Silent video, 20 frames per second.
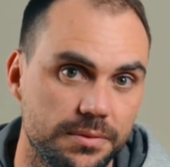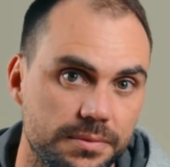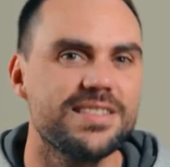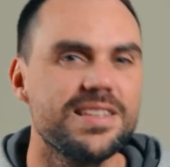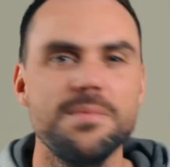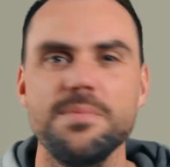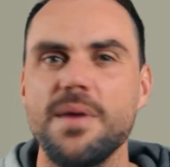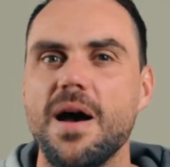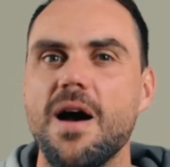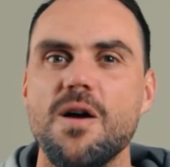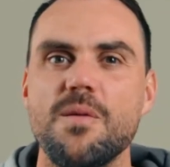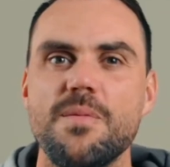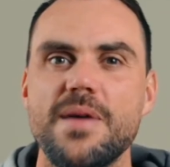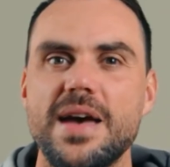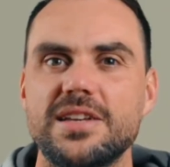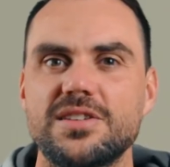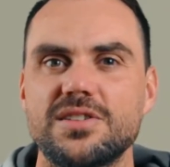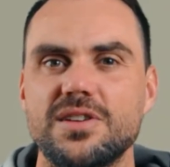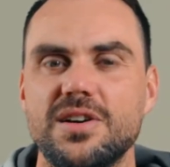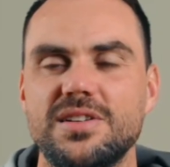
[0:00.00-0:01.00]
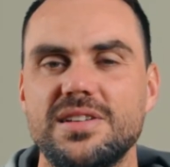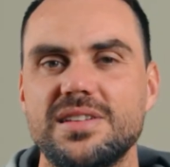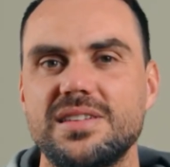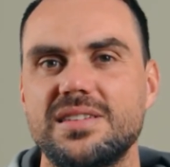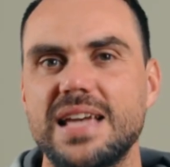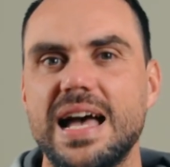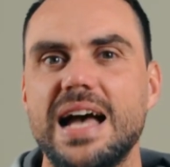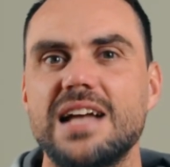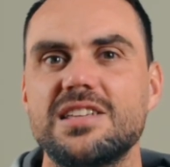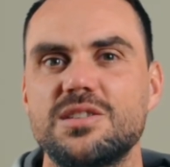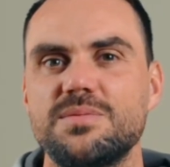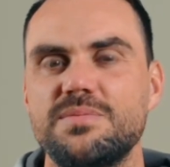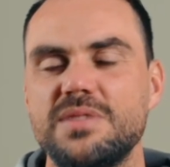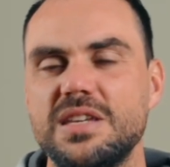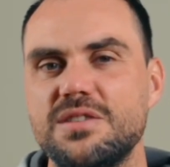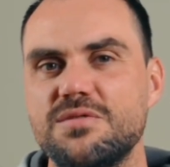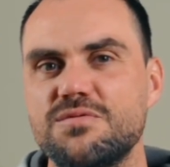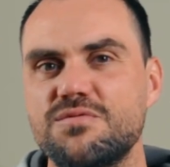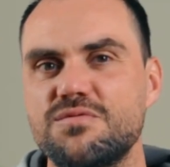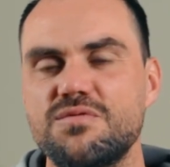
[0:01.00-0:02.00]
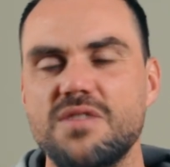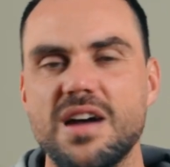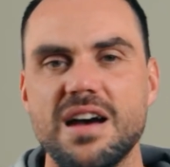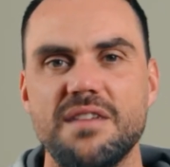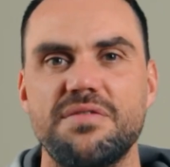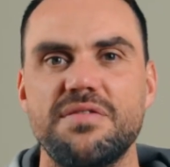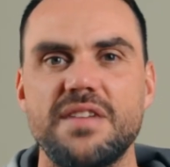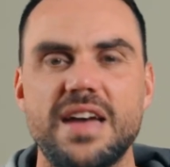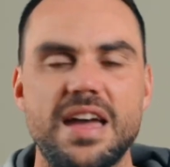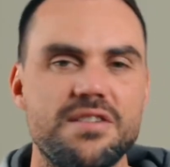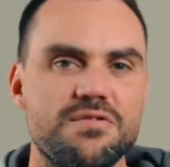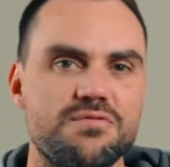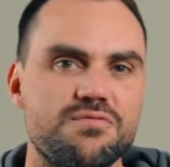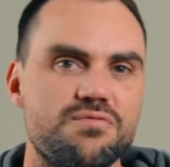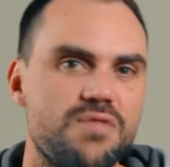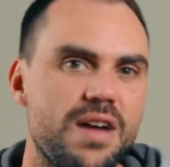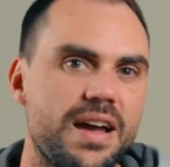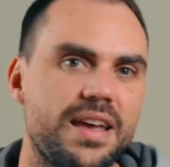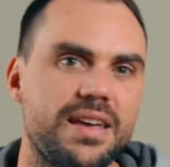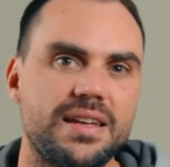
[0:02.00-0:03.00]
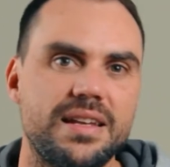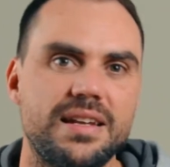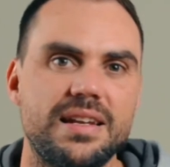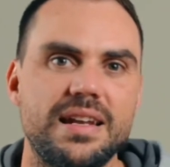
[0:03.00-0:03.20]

Some power banks are designed to be rough and rugged,